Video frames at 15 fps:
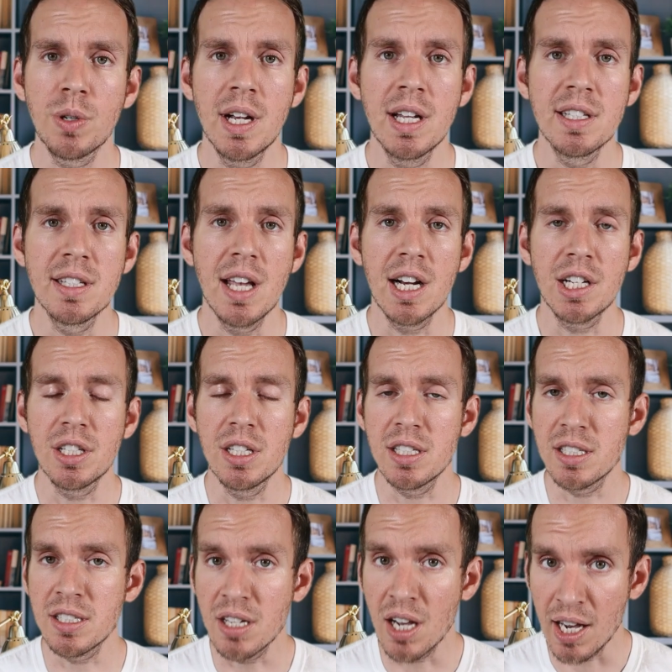
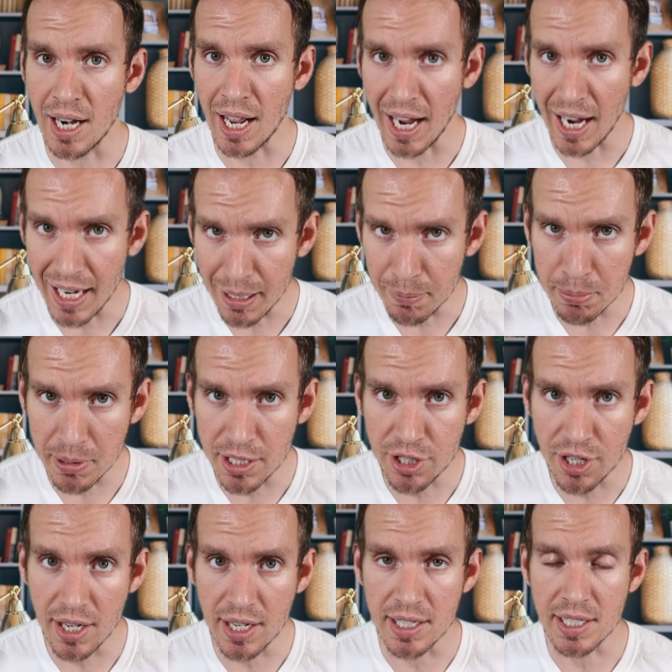transactions not at
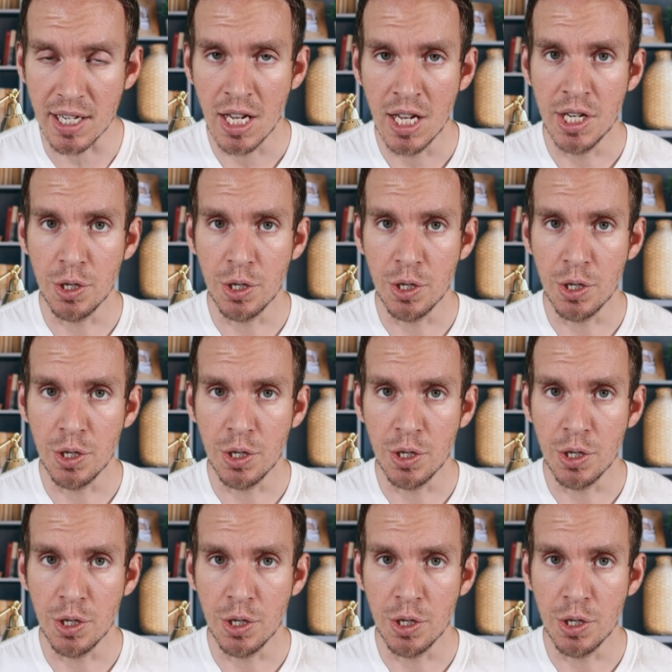BJ's,